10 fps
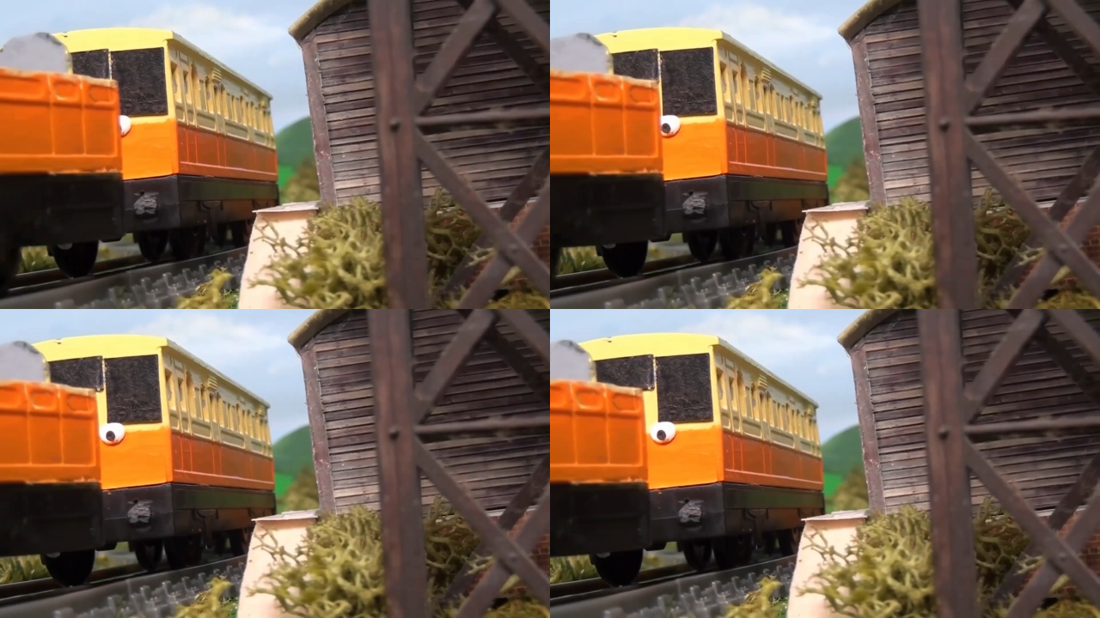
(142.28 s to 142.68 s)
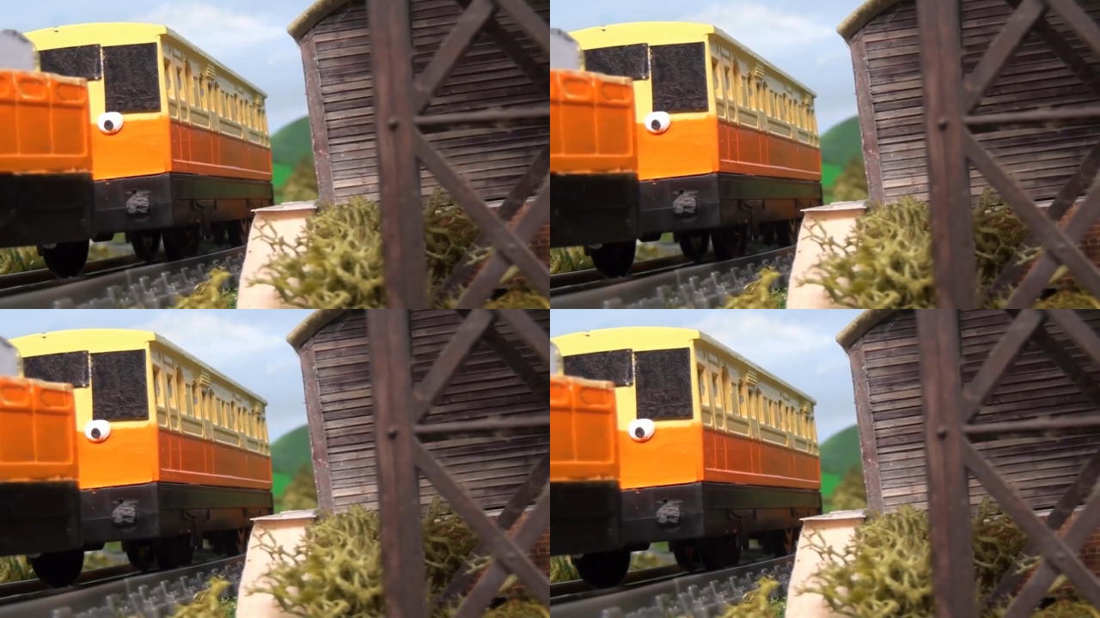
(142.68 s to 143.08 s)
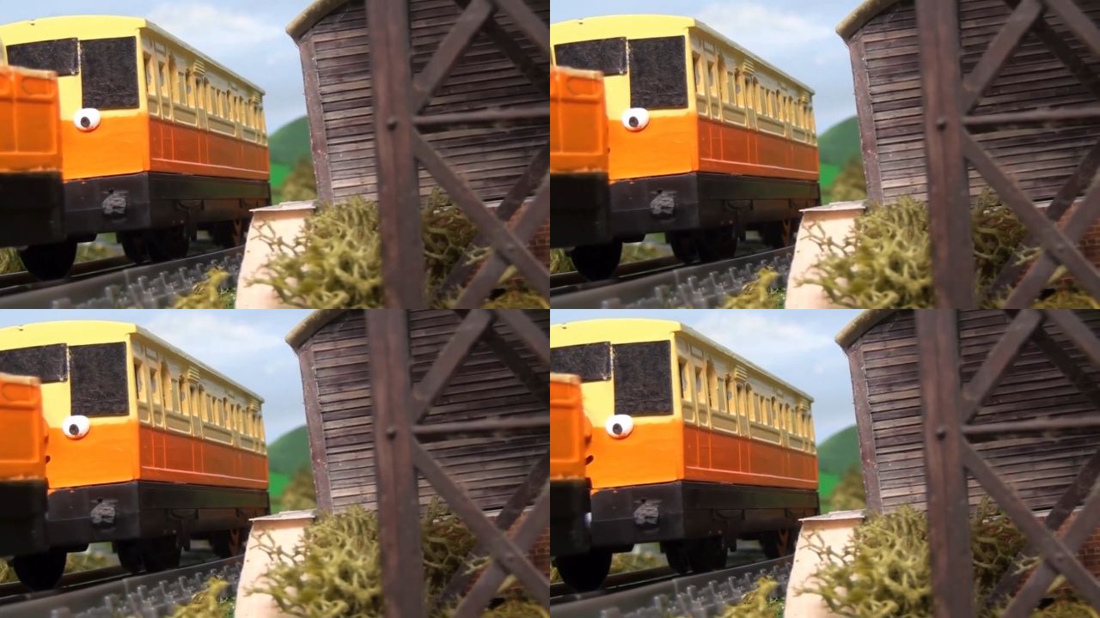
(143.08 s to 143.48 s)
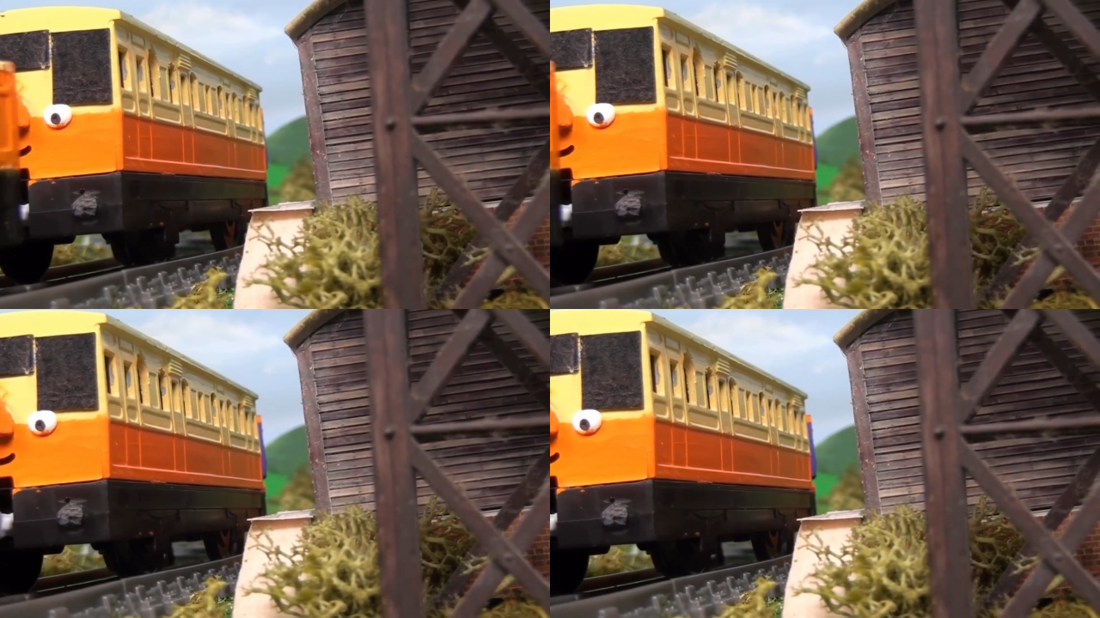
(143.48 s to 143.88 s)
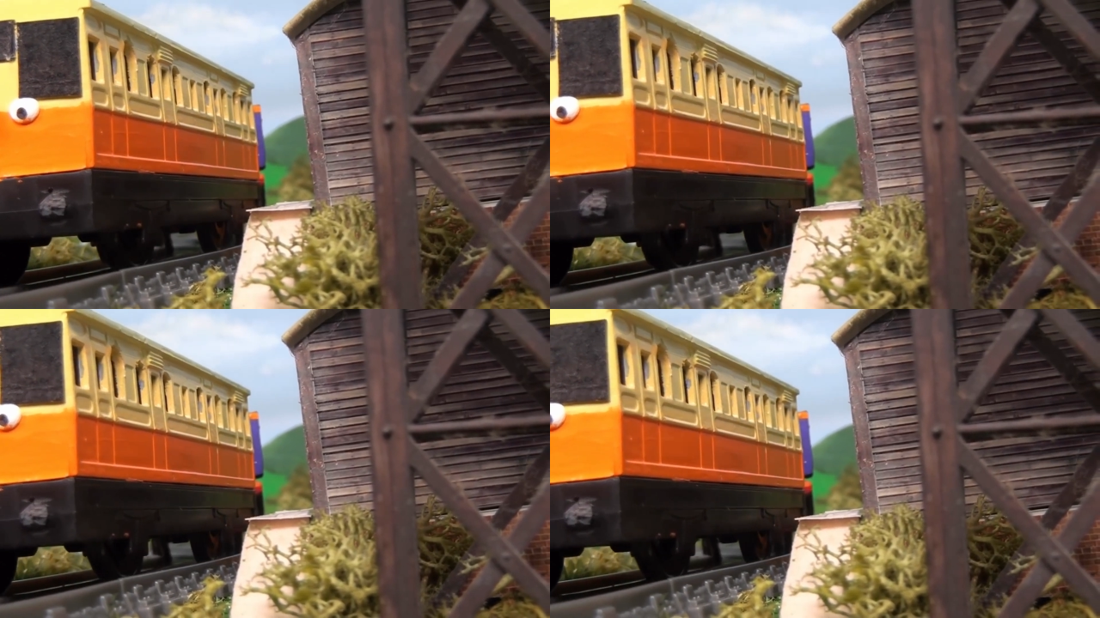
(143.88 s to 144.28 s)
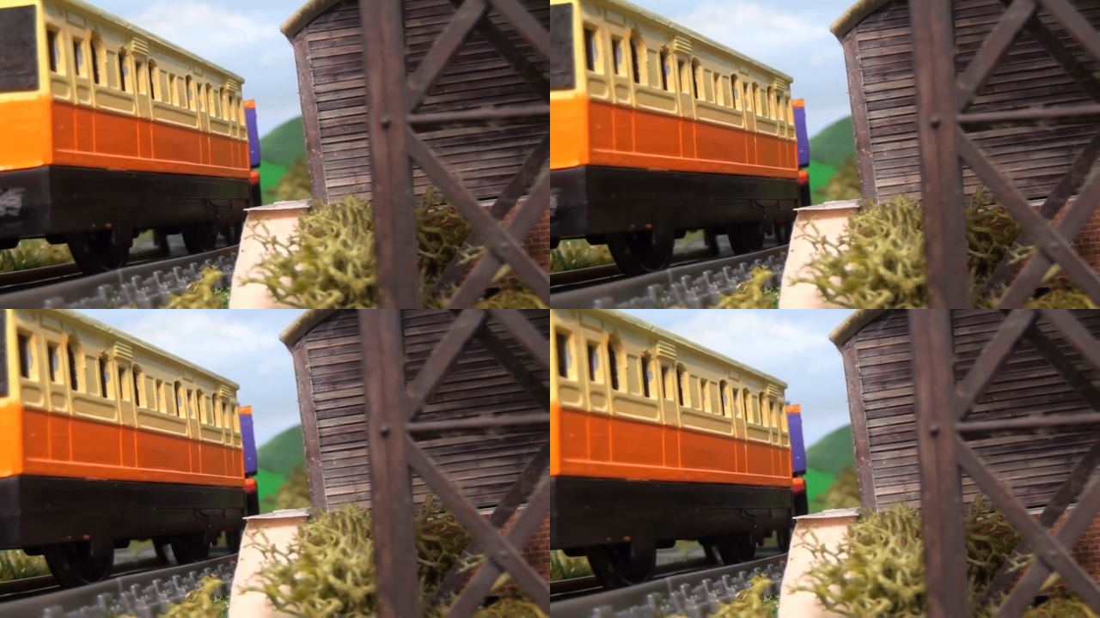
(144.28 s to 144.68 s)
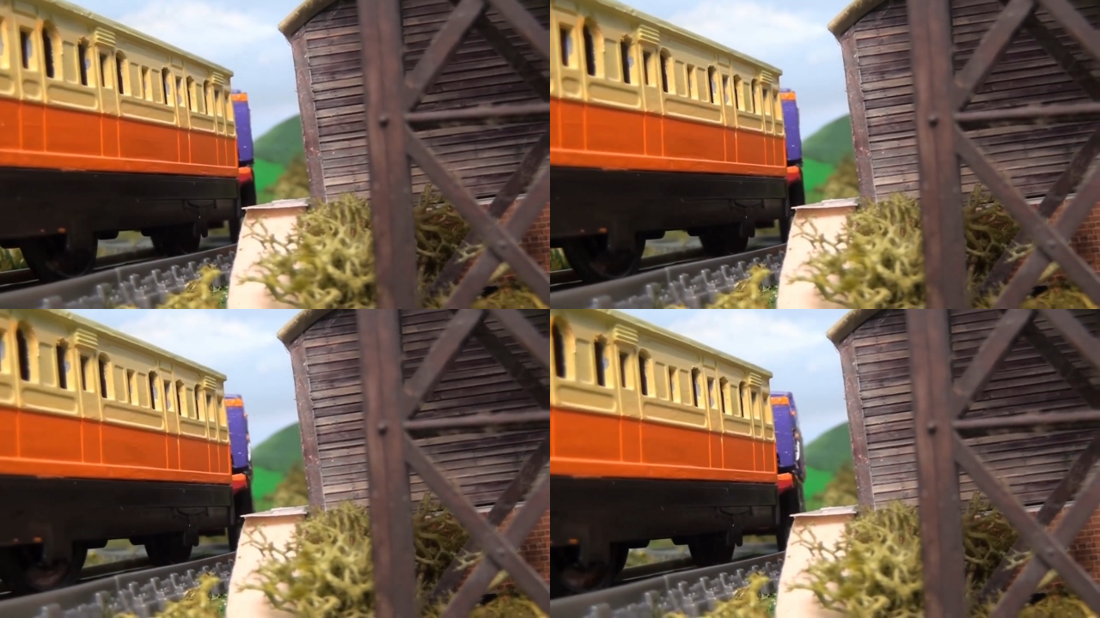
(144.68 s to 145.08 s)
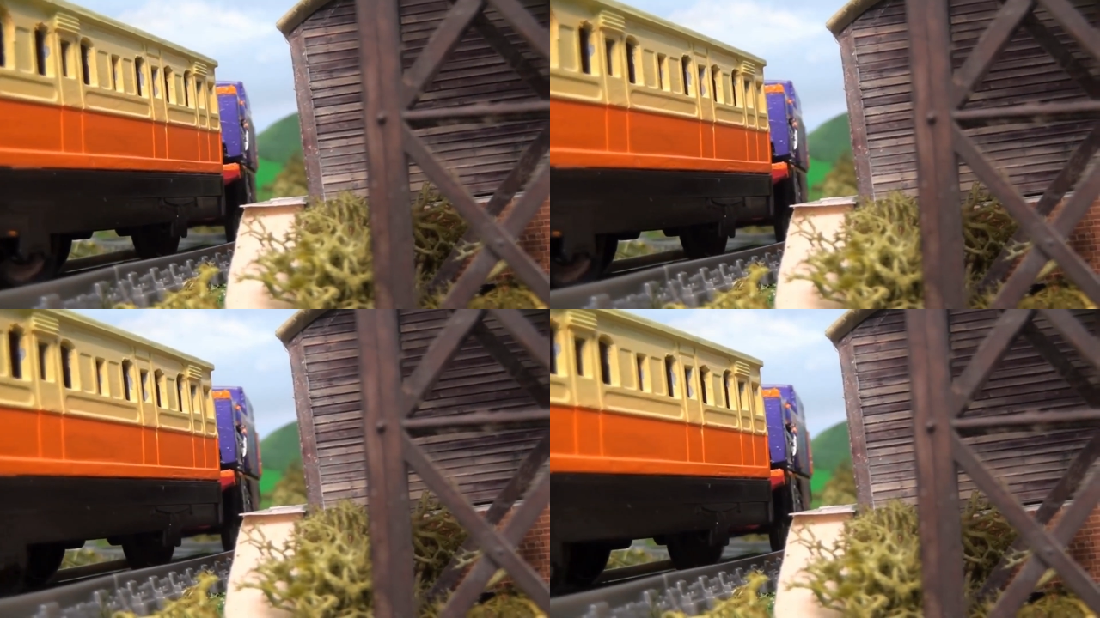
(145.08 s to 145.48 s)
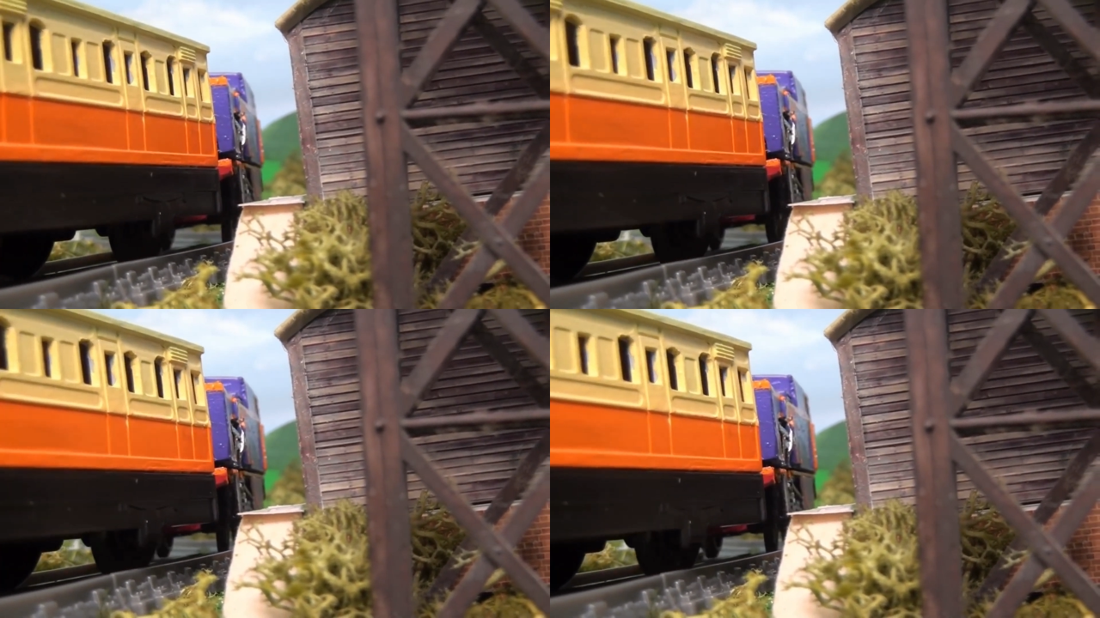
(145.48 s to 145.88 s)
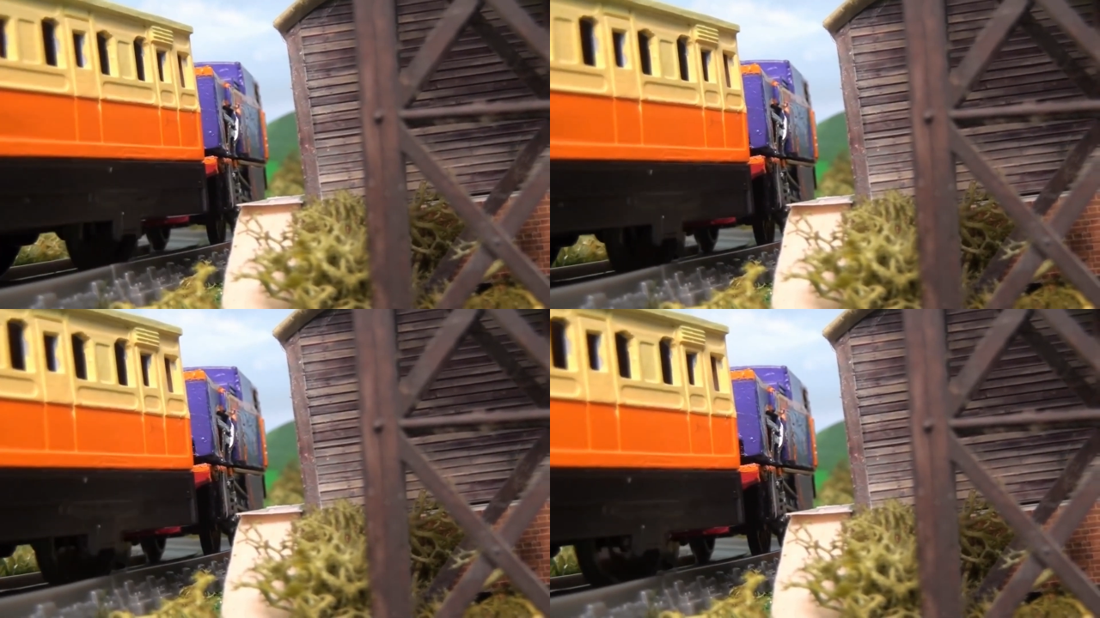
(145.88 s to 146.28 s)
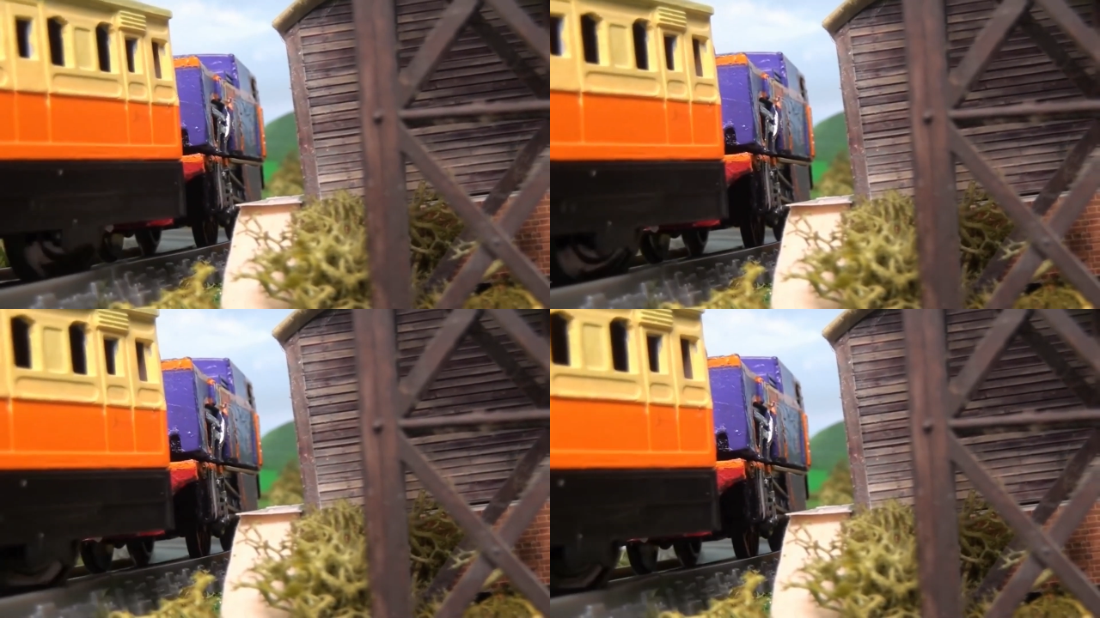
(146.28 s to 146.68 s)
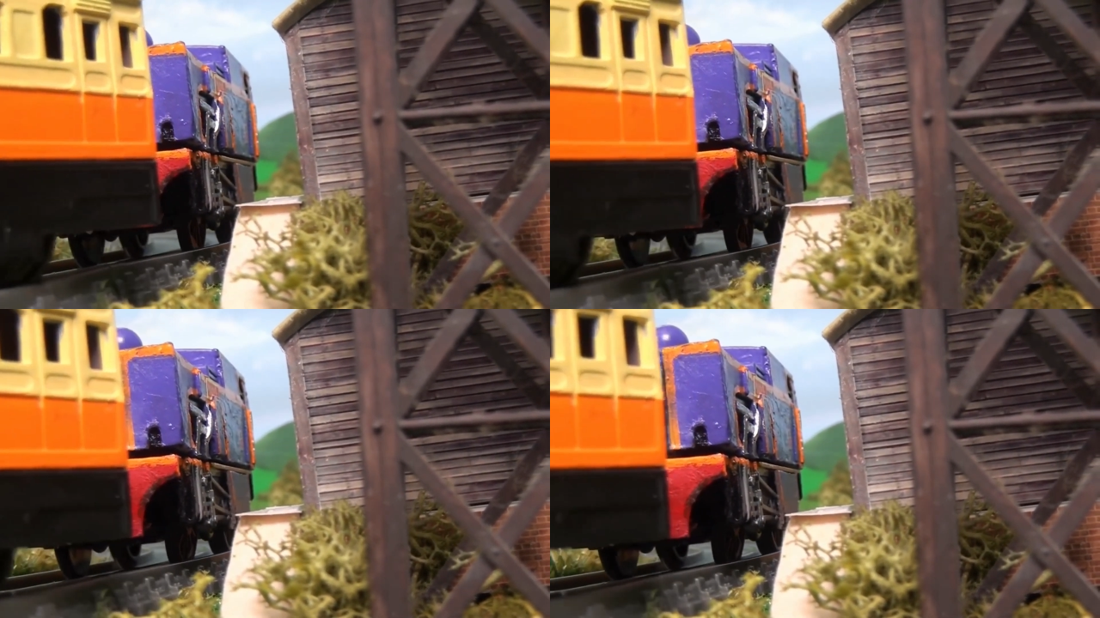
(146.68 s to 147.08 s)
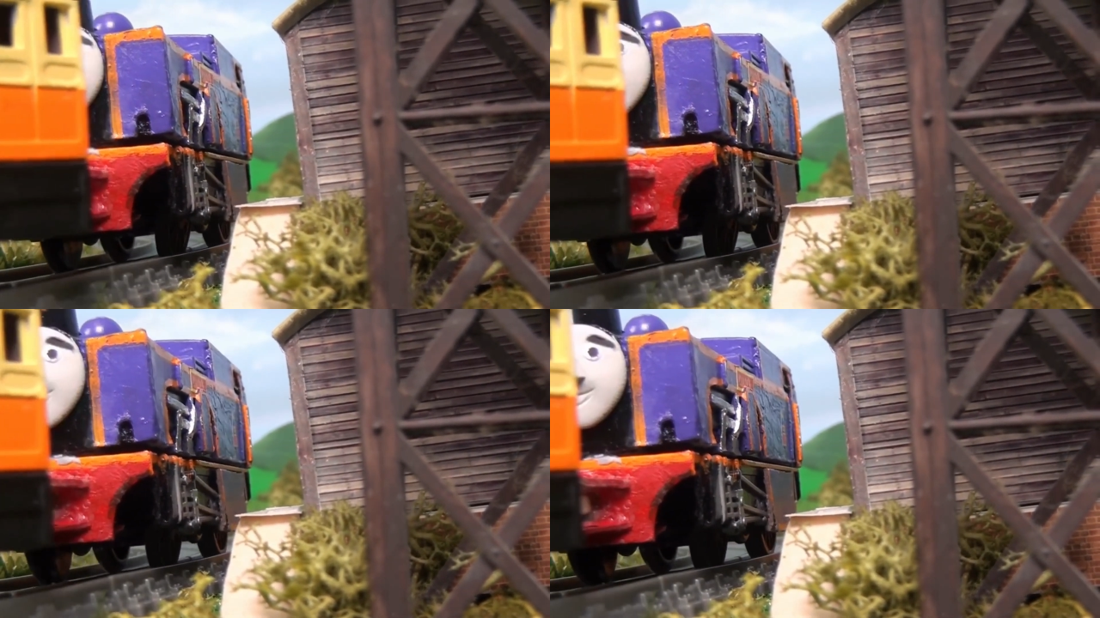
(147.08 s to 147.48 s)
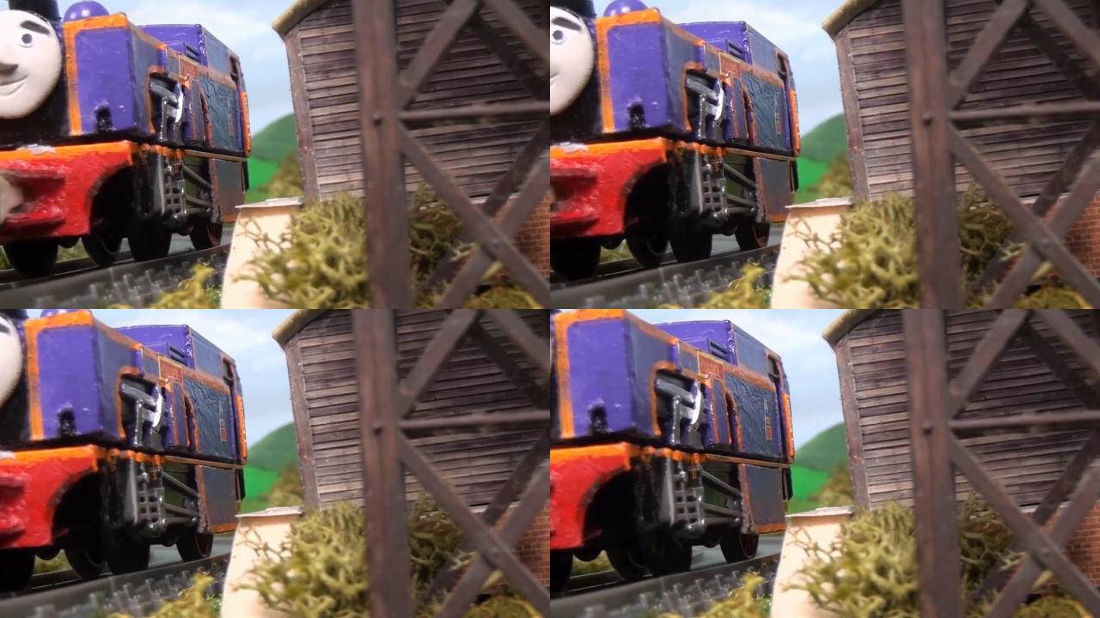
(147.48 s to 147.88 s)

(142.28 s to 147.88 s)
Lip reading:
Nobody's mouth can be seen.